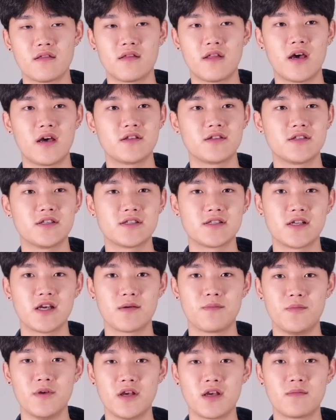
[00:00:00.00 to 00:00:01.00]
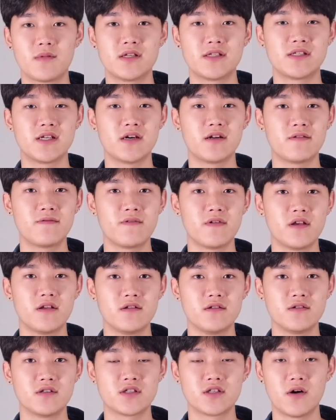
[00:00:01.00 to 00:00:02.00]
That just being myself
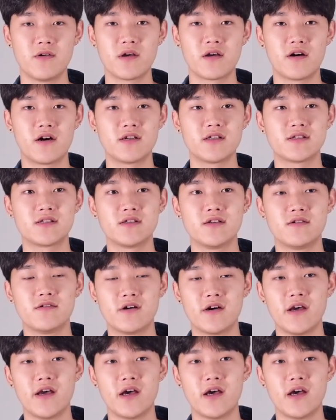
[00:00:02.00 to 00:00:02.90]
and showing honestly who